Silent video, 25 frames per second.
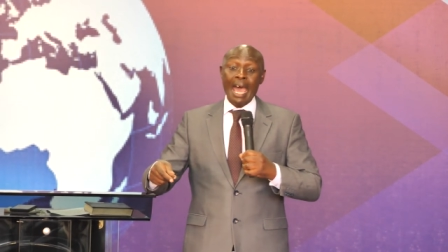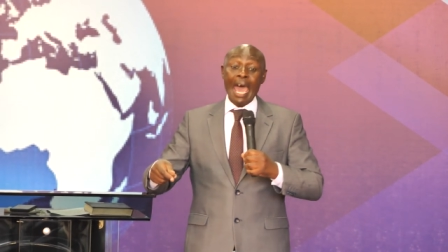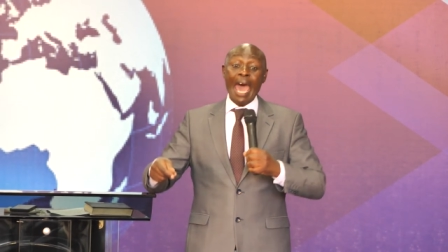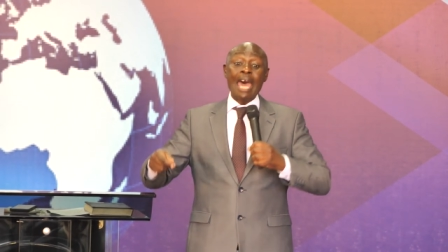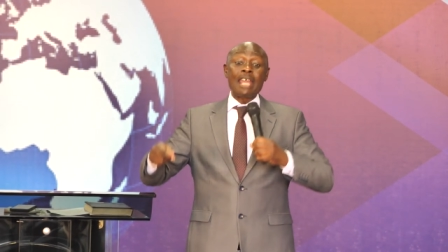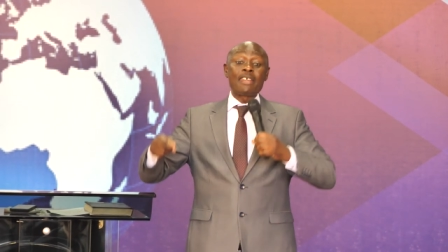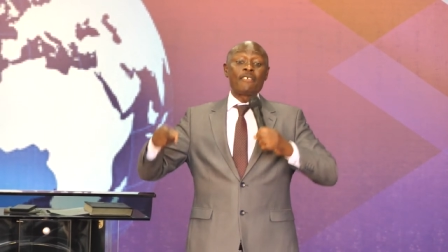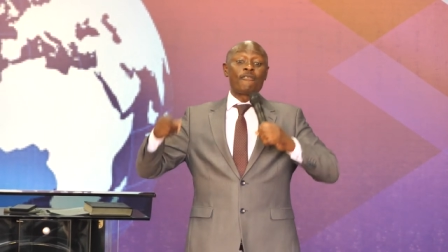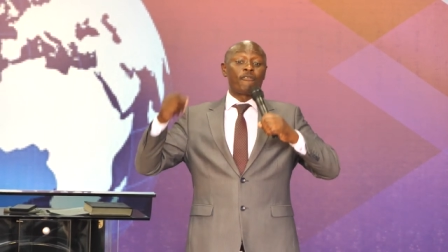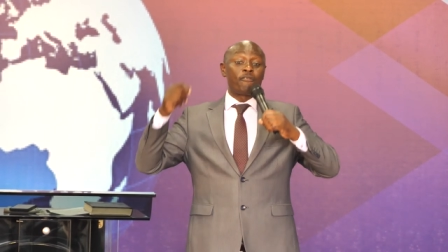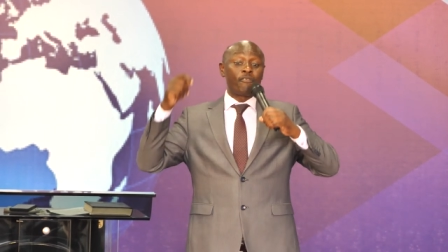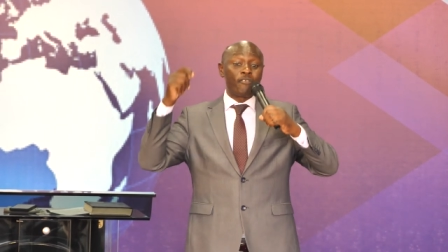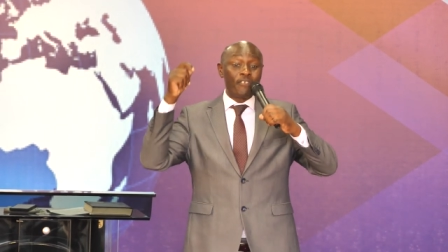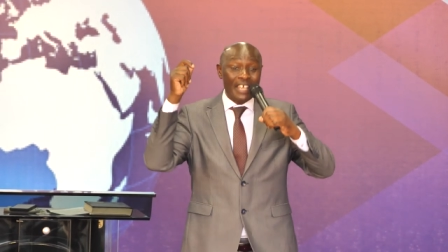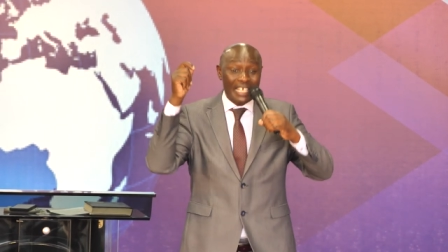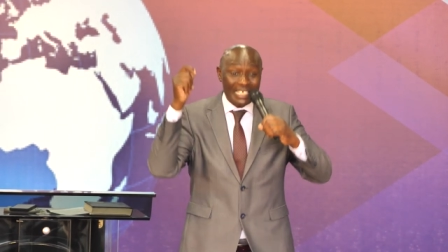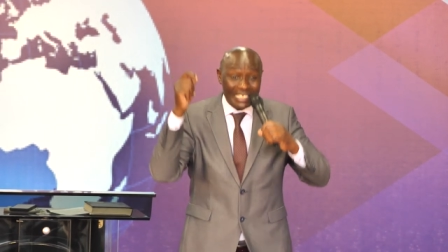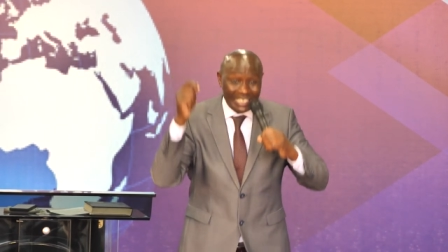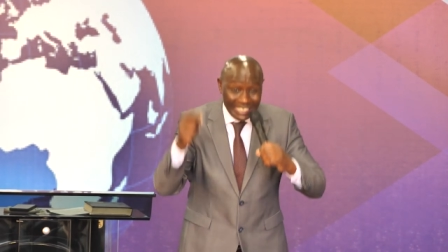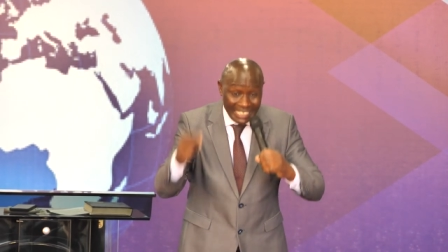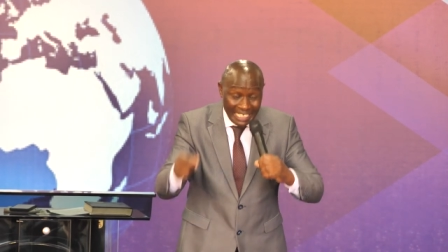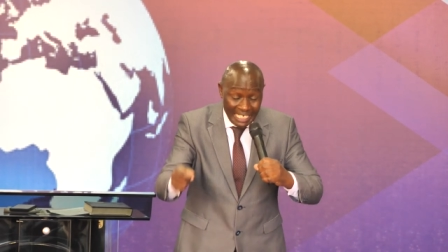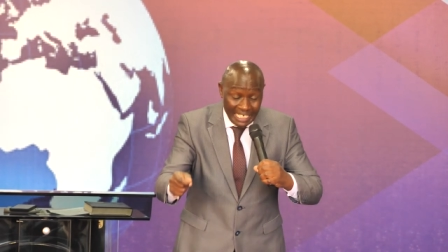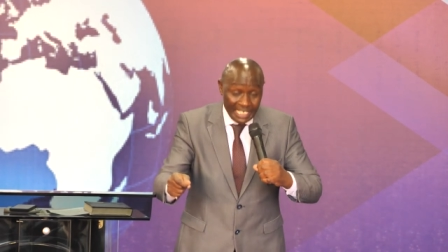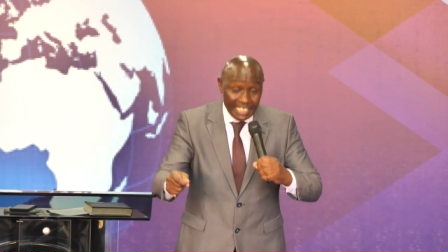are
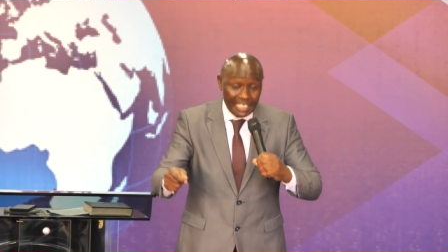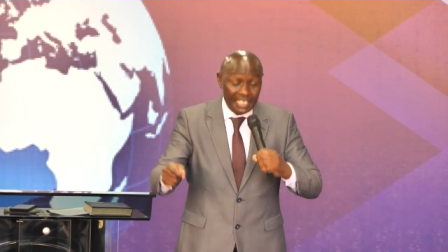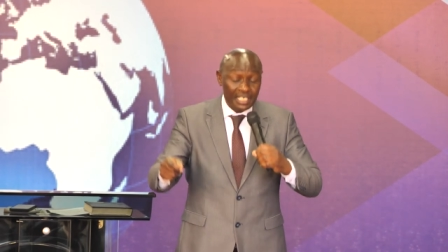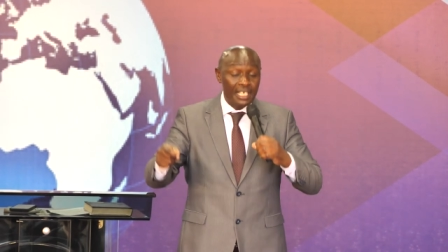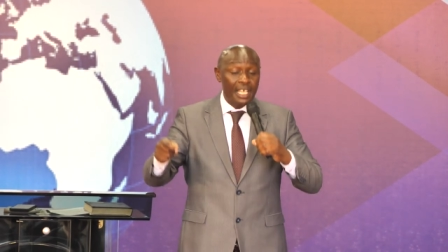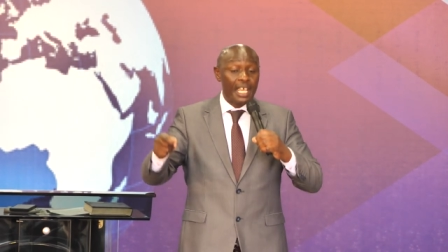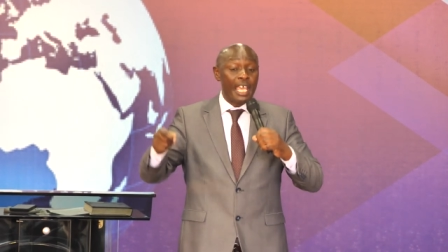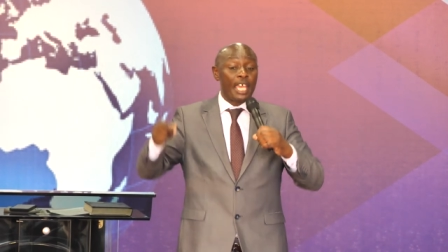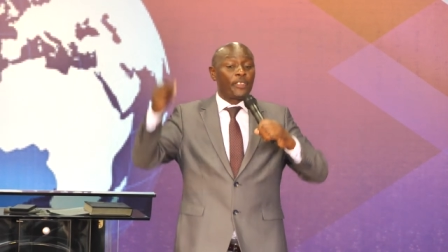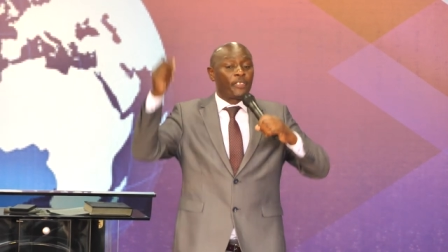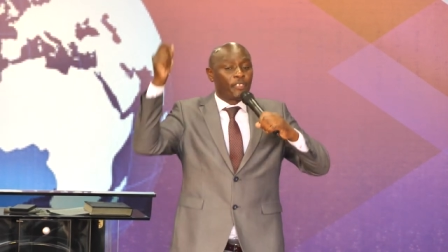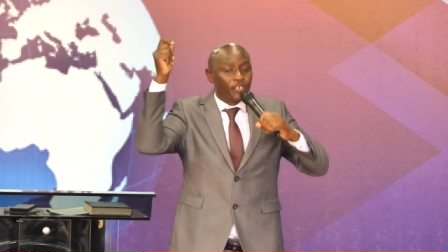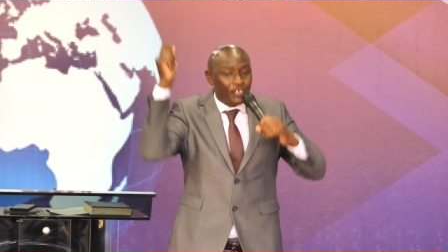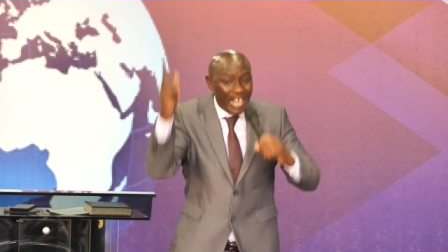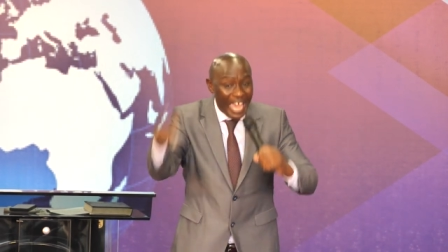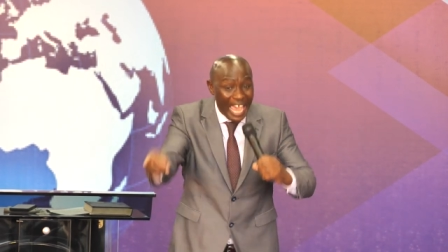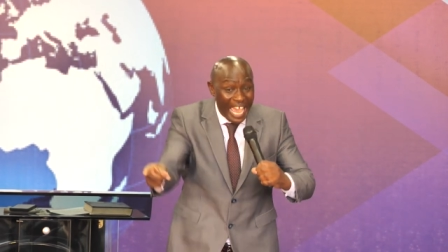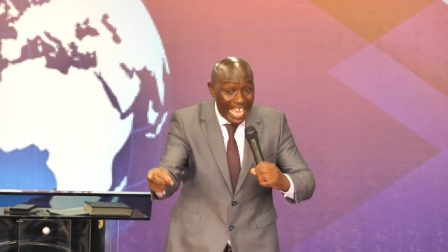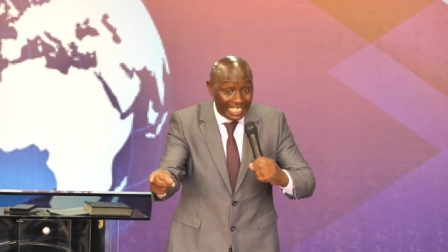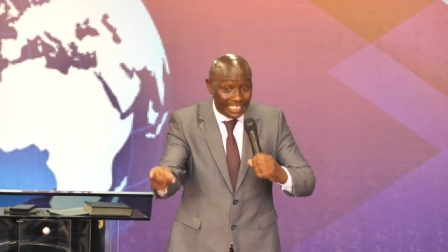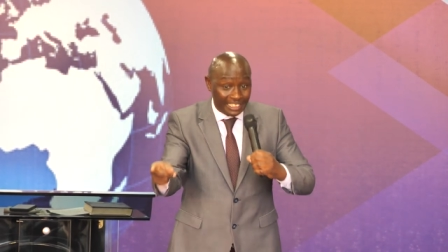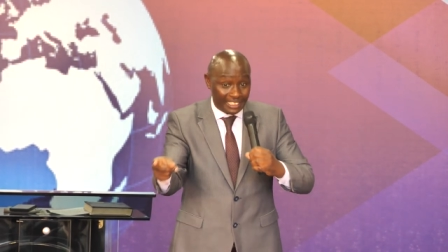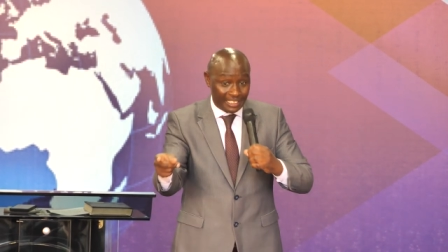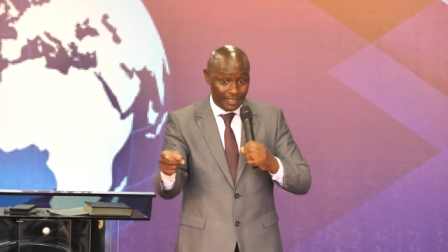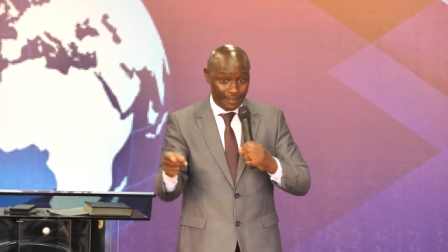facing a
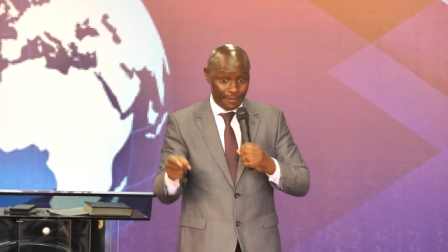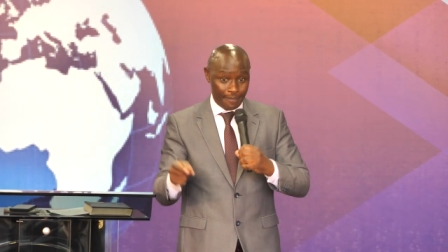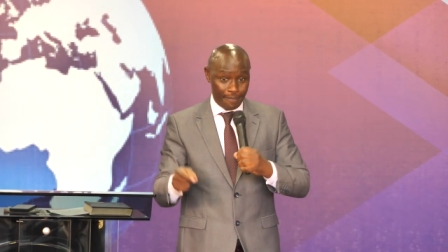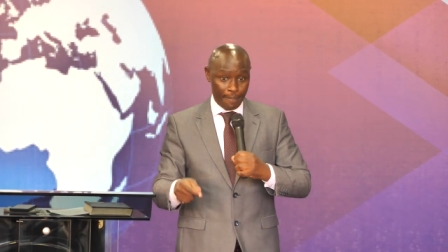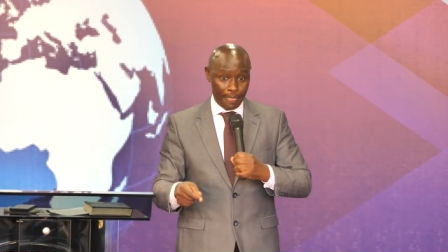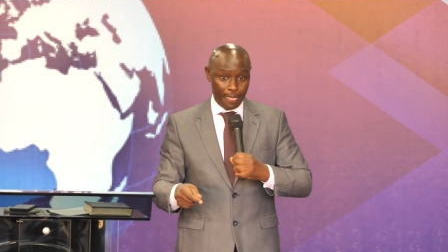threat